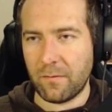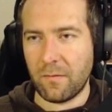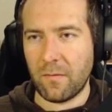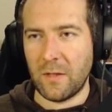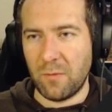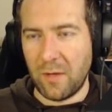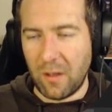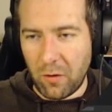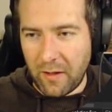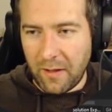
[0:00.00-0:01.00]
It's been a
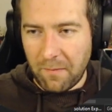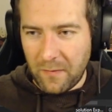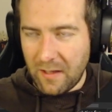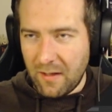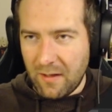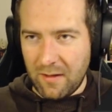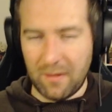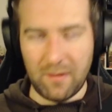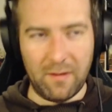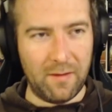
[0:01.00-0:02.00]
long day.
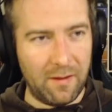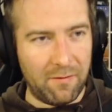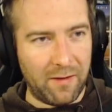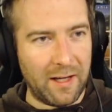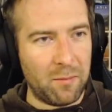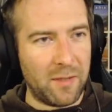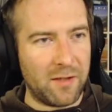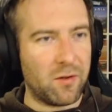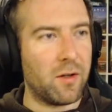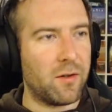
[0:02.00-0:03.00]
If I get my
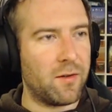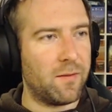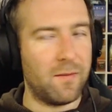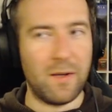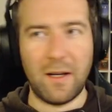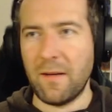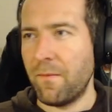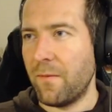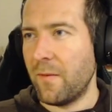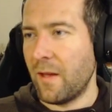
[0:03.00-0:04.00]
stars,
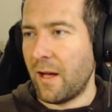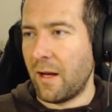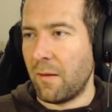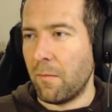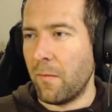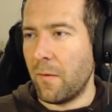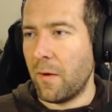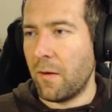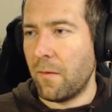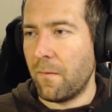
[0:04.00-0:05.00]
I'm
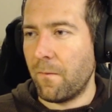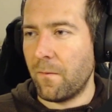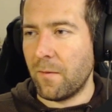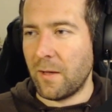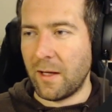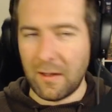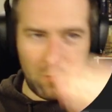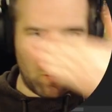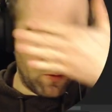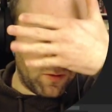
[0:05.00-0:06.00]

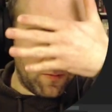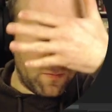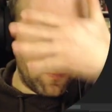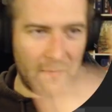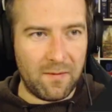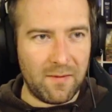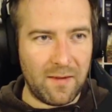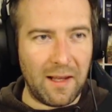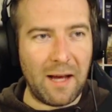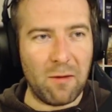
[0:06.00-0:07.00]
gonna
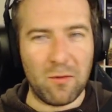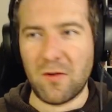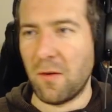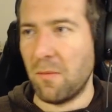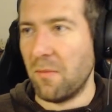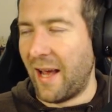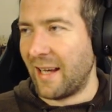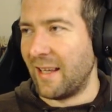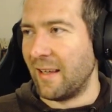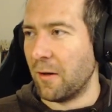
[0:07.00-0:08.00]
allow some
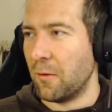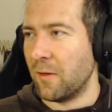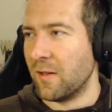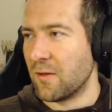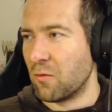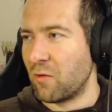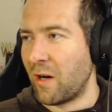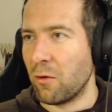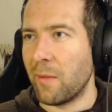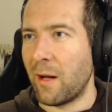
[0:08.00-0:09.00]
hacky code and some
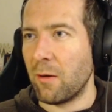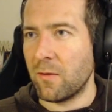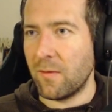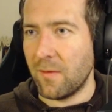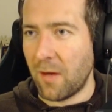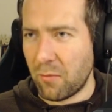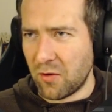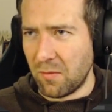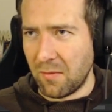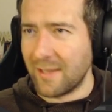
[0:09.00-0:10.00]
roundabout
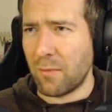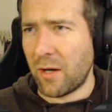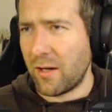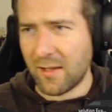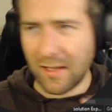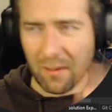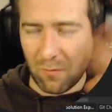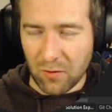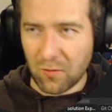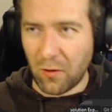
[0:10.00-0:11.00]
option-based parsing that
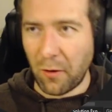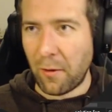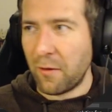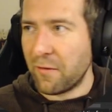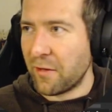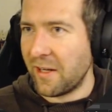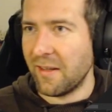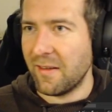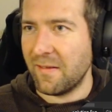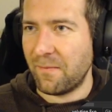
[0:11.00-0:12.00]
was total
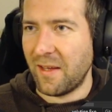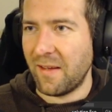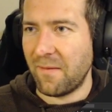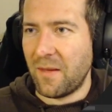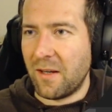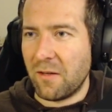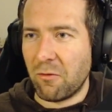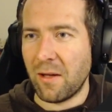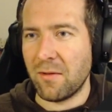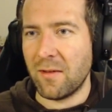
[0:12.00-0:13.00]
overkill and
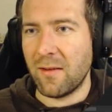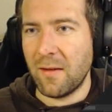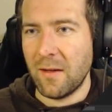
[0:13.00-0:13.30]
irrelevant.